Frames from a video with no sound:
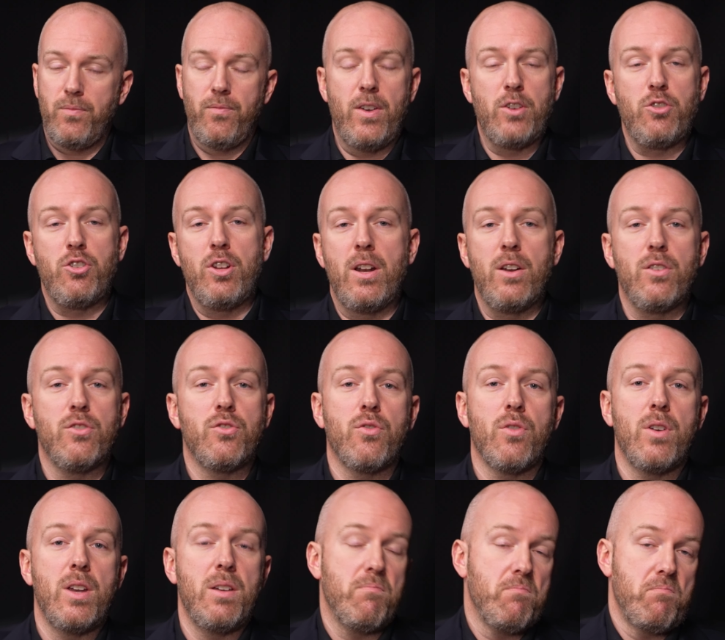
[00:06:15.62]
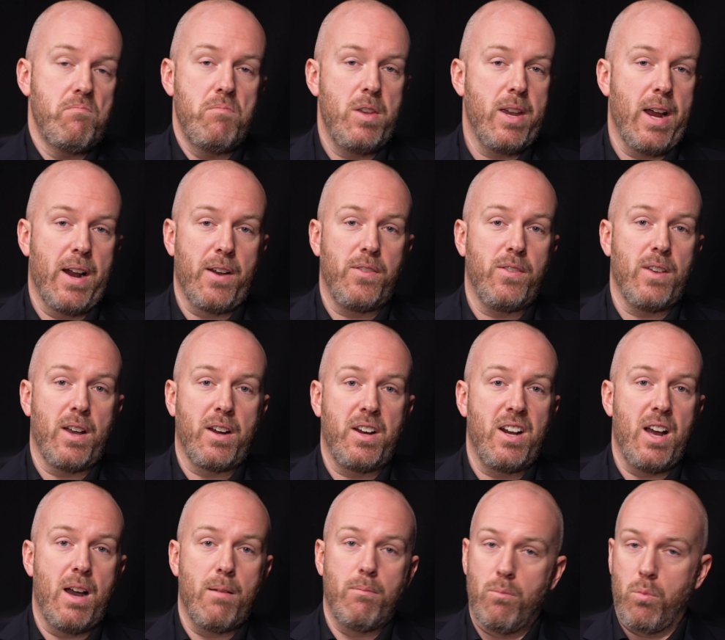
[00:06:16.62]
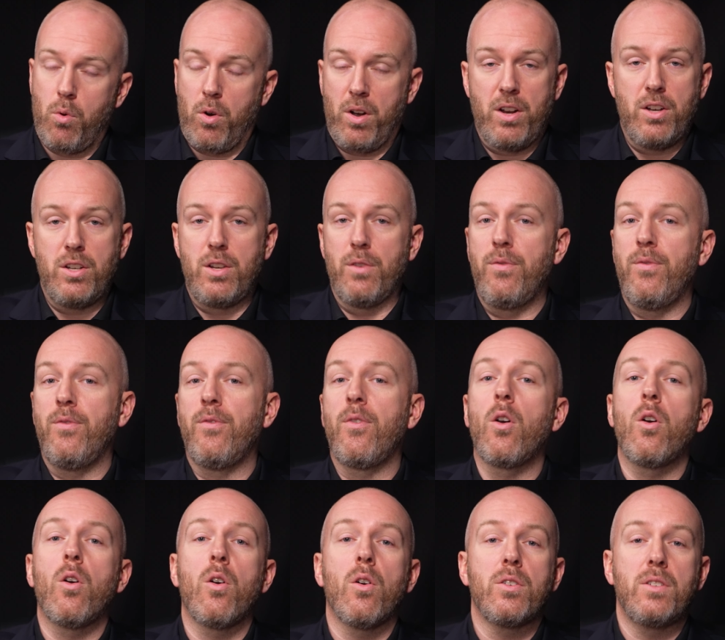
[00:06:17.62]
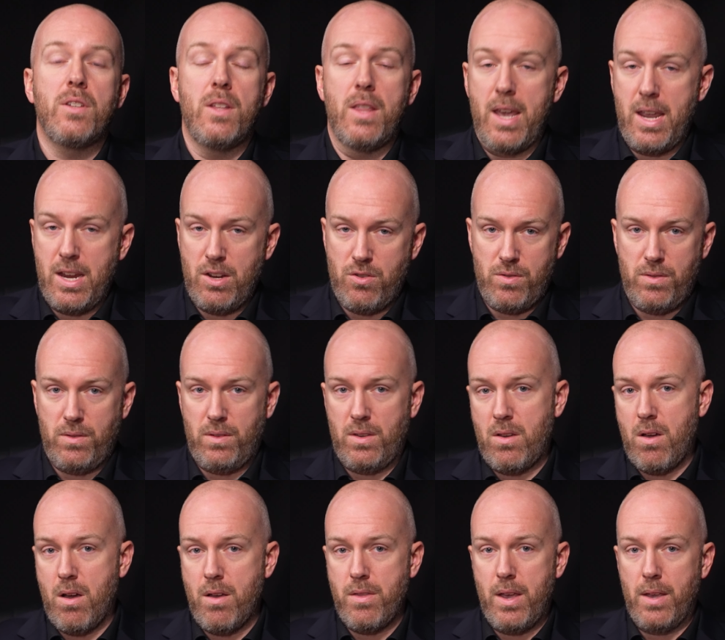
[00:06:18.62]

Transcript: fishing industry, you got to suck it up. We're going to defer to the agency on